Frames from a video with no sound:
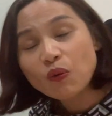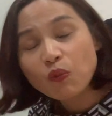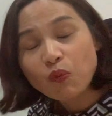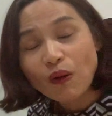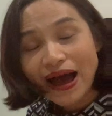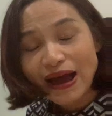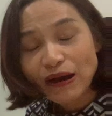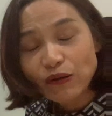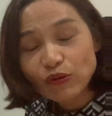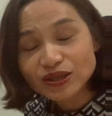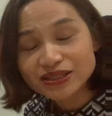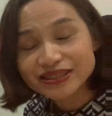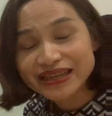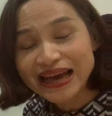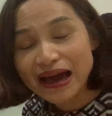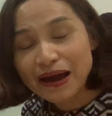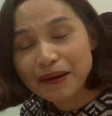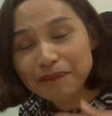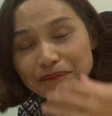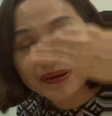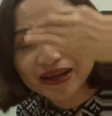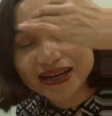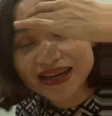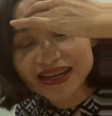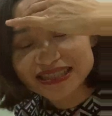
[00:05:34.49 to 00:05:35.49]
Why was
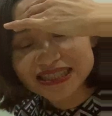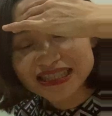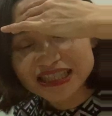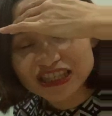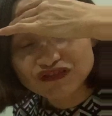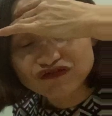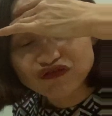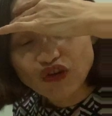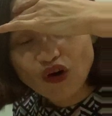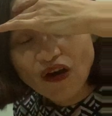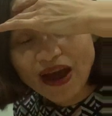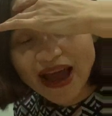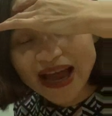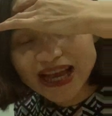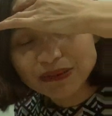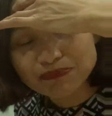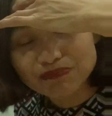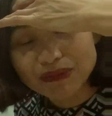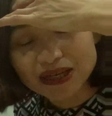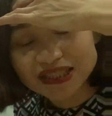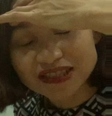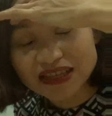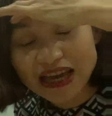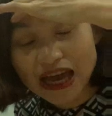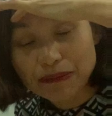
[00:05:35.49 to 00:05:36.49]
that? Because his forehead
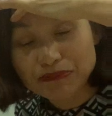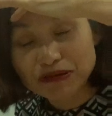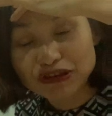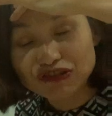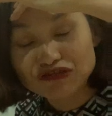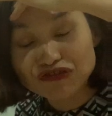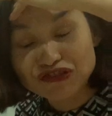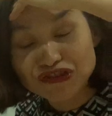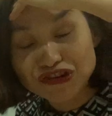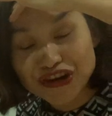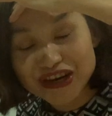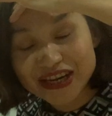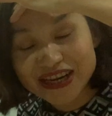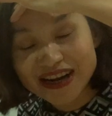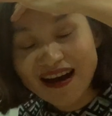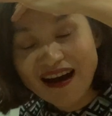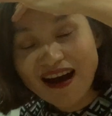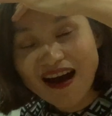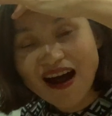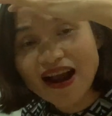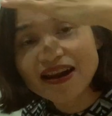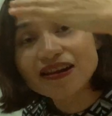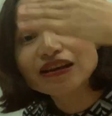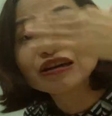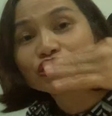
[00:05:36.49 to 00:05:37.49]
muscle have been really
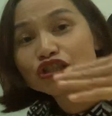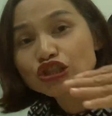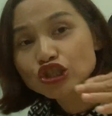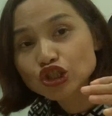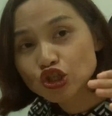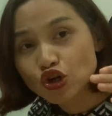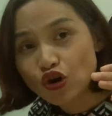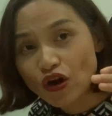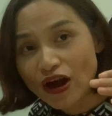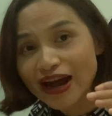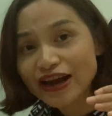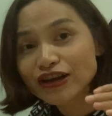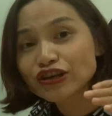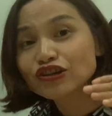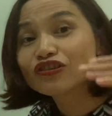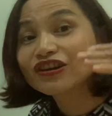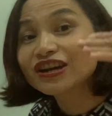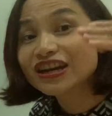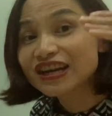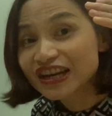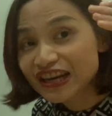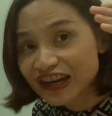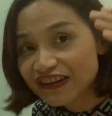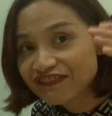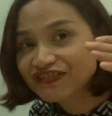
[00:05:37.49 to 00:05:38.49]
hard trying to
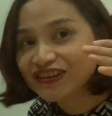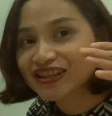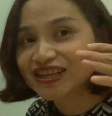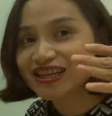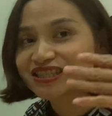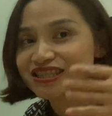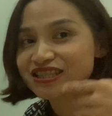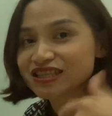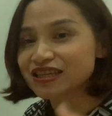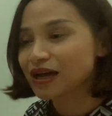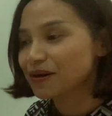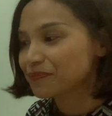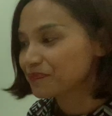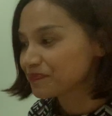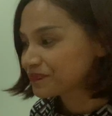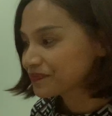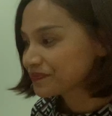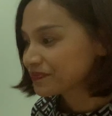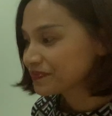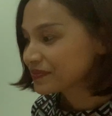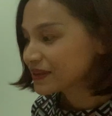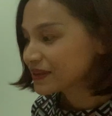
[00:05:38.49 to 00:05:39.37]
lift this up.